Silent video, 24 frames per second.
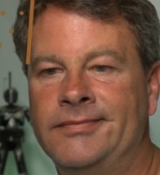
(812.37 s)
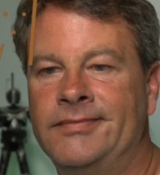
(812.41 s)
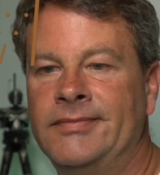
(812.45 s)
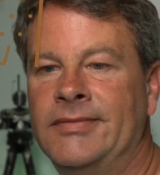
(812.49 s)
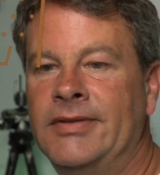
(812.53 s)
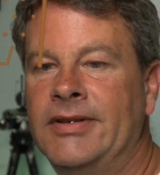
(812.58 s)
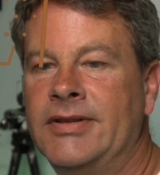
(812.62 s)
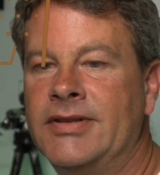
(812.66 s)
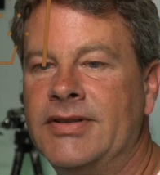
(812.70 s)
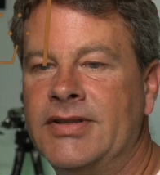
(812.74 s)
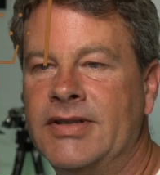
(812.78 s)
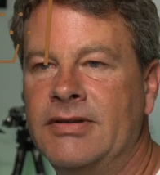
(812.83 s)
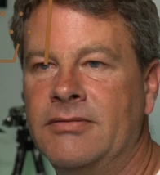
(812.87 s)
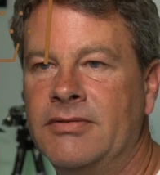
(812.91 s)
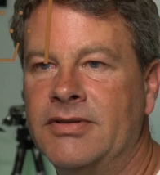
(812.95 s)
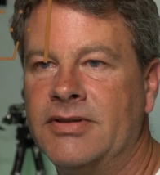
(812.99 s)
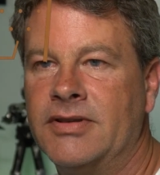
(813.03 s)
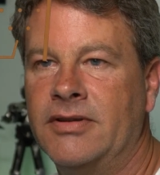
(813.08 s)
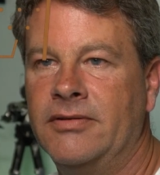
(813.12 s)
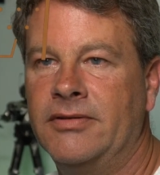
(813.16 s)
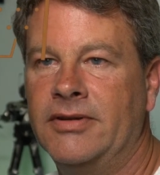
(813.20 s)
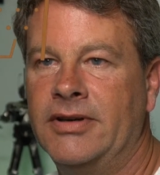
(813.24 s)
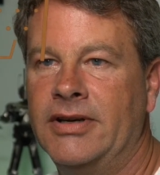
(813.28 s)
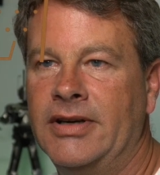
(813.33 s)
Let's see what's
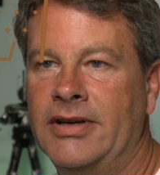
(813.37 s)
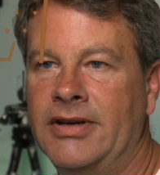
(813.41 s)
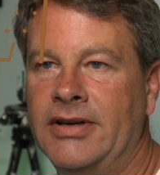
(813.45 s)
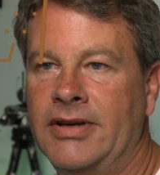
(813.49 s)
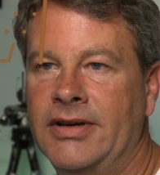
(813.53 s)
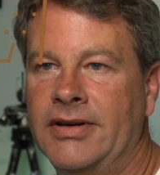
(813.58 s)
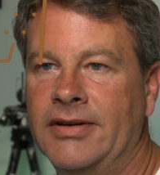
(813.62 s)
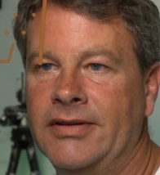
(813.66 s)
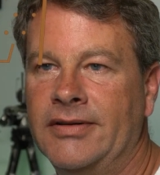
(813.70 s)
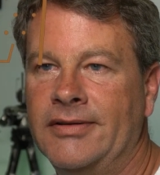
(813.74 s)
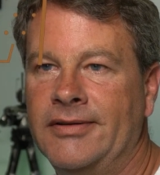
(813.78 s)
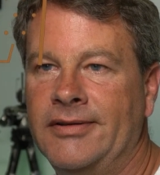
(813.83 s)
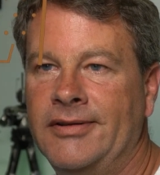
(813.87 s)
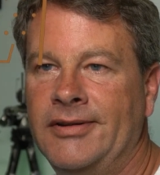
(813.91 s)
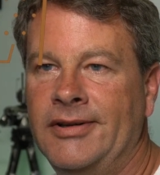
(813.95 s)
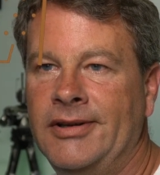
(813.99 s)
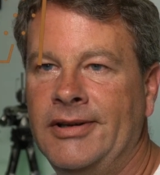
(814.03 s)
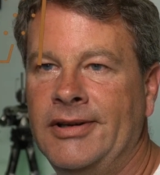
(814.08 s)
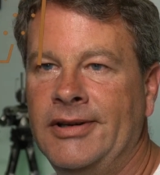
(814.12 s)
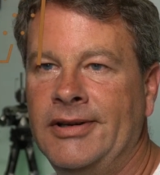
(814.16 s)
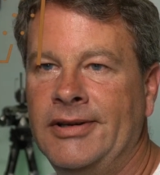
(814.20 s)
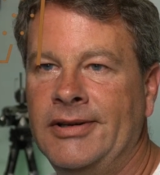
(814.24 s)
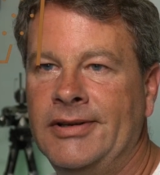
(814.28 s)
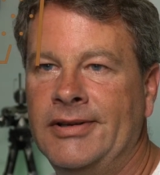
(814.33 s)
going on here.
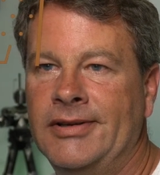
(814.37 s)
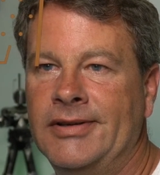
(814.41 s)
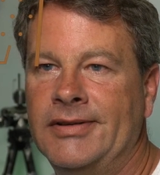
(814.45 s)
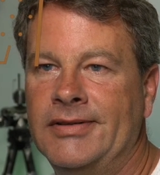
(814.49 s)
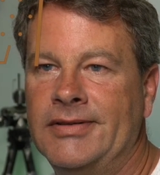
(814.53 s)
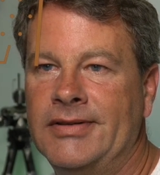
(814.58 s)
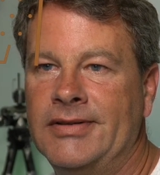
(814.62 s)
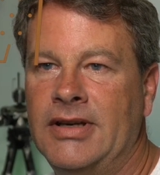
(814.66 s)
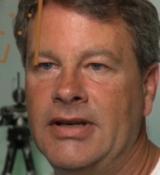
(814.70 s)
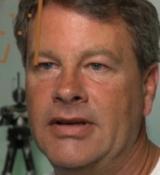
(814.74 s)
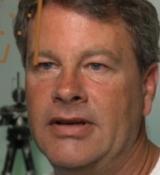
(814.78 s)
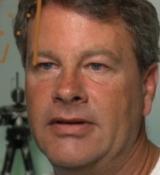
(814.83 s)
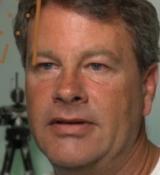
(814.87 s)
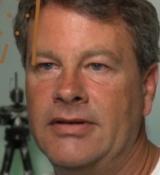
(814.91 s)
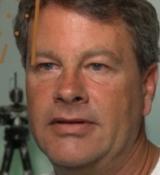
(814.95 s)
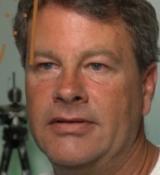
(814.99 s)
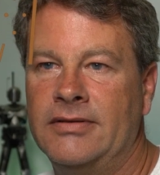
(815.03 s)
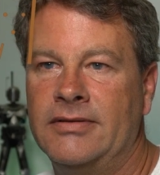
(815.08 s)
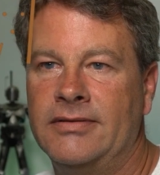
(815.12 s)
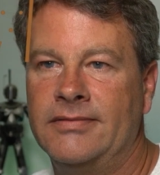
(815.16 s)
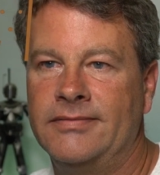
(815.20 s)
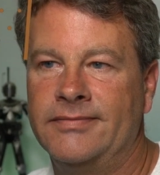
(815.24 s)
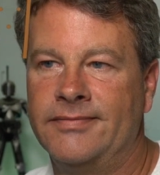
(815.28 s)
Let's get on.